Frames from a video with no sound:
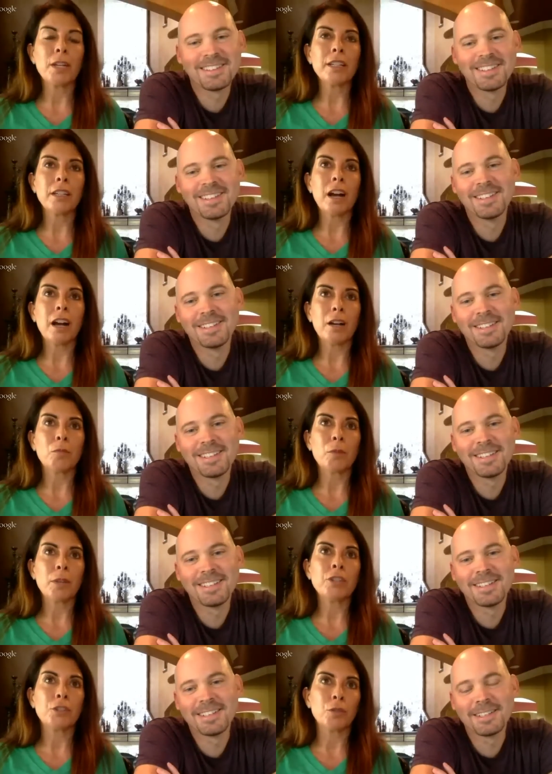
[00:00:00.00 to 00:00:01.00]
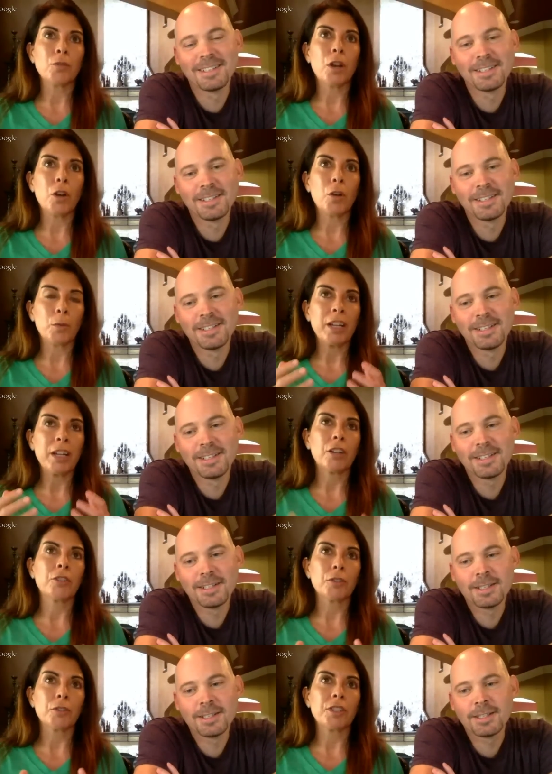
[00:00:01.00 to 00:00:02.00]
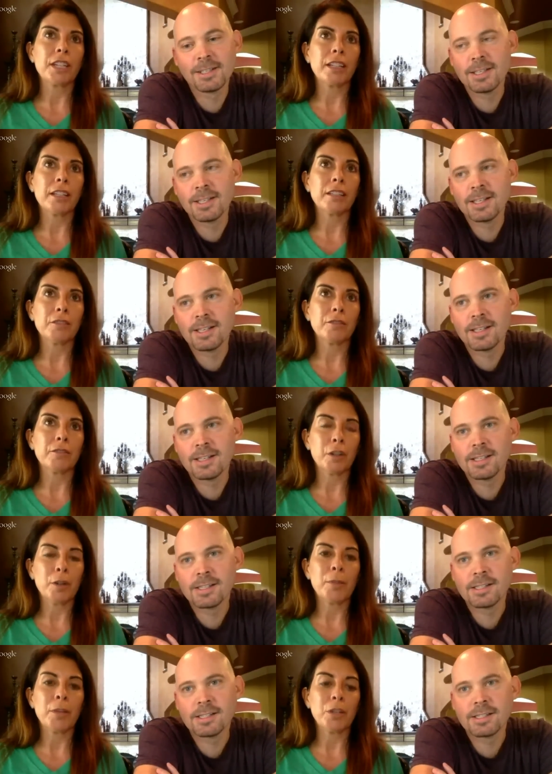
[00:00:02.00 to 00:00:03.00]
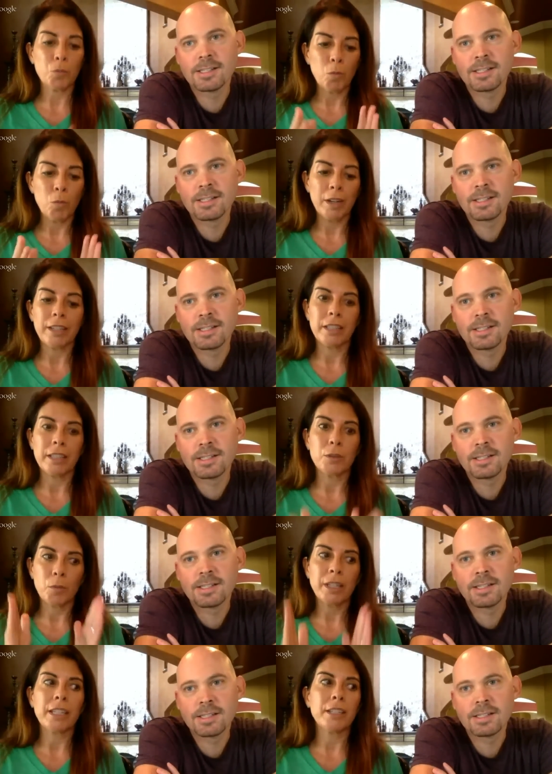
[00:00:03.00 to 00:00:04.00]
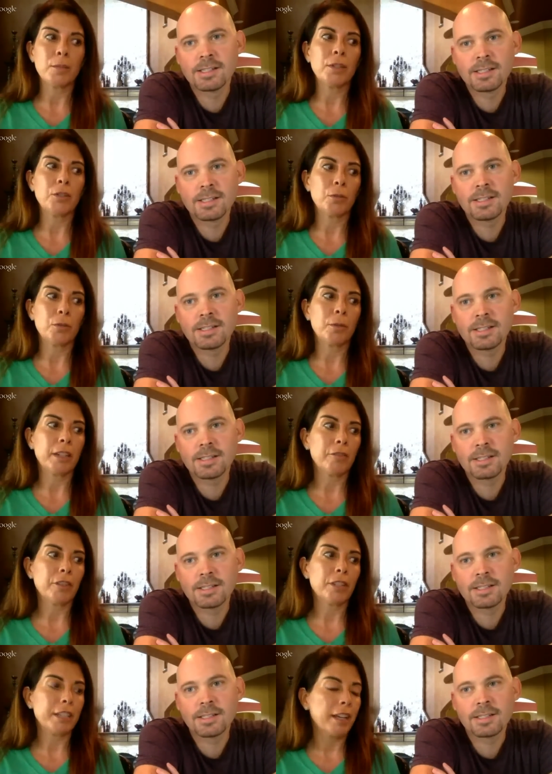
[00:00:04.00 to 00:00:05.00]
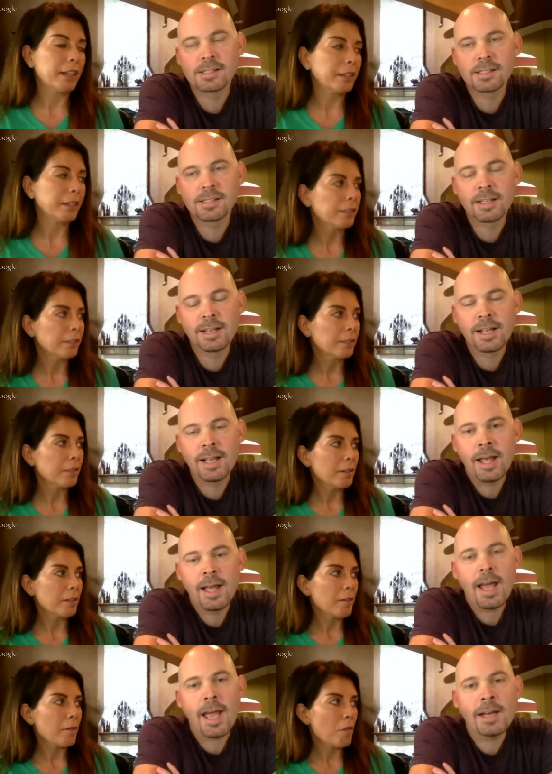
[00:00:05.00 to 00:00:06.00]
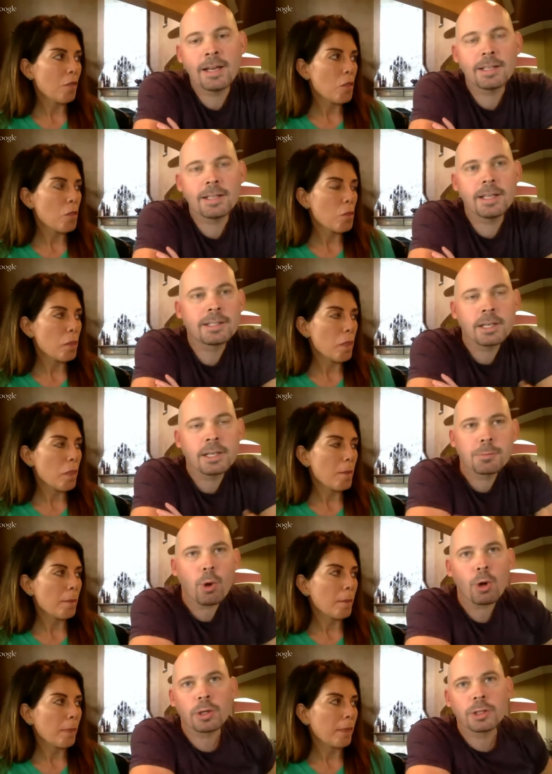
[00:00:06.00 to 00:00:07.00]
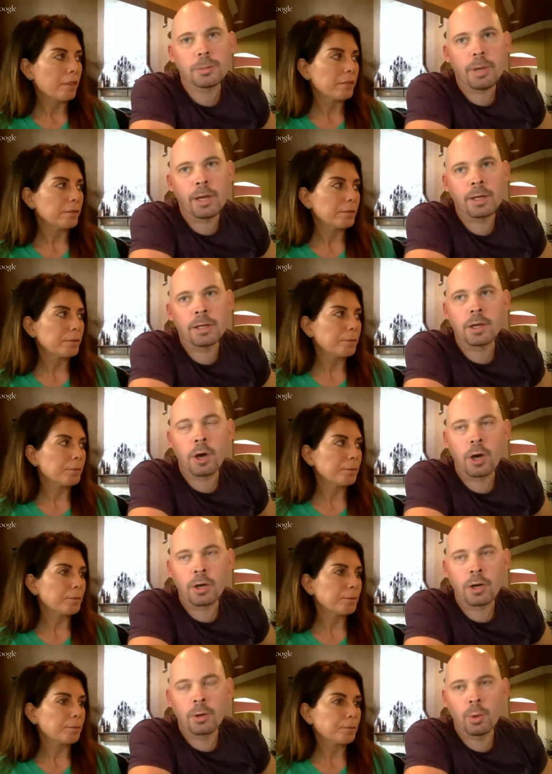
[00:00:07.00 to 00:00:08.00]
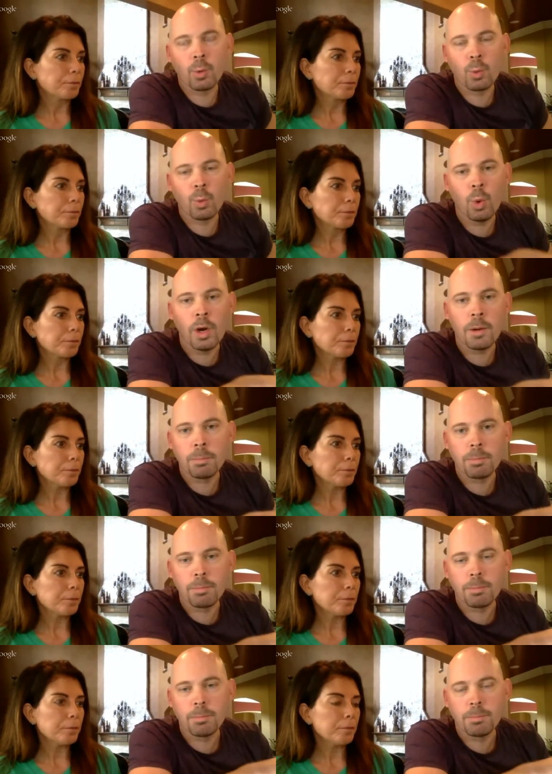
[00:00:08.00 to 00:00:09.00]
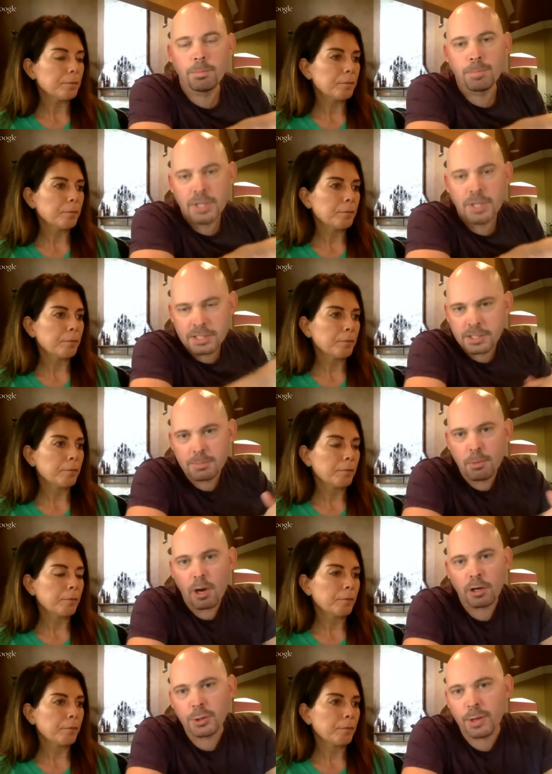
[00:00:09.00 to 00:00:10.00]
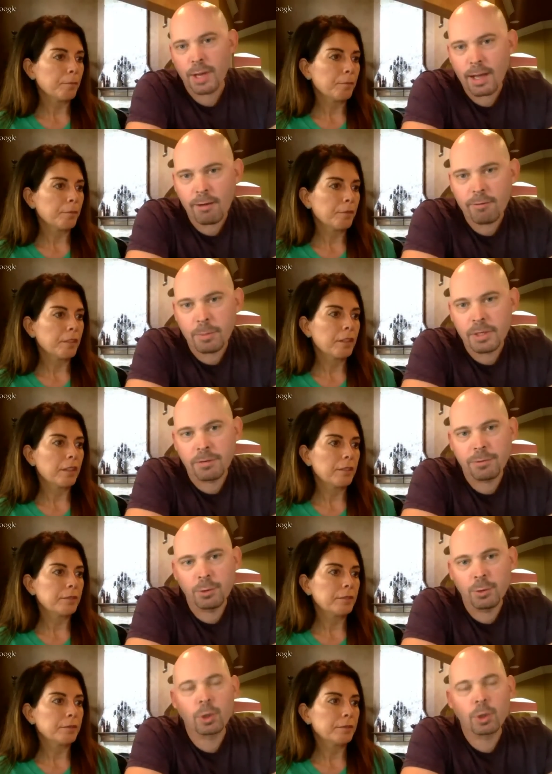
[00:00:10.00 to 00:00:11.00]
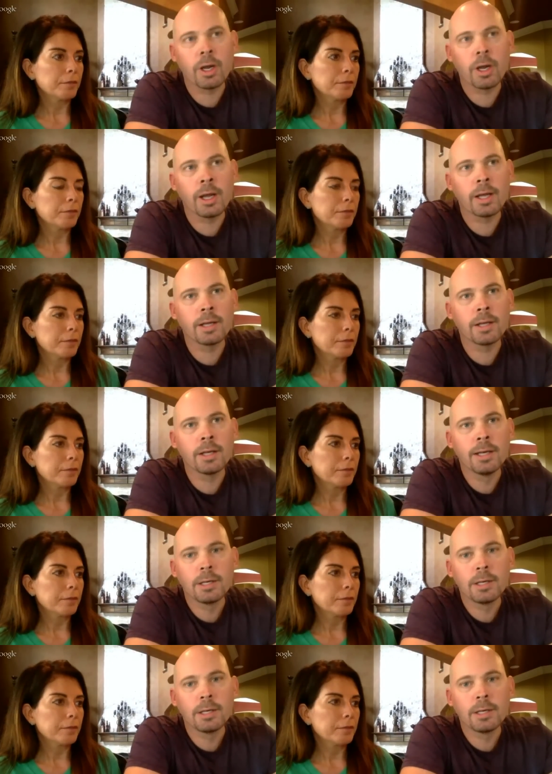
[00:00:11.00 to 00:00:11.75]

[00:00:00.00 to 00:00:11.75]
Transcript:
Speaker 1: we do know and we understand very much what it is we need to be doing every day.
Speaker 2: And it does partly depend on what business model you have. I mean, if you're a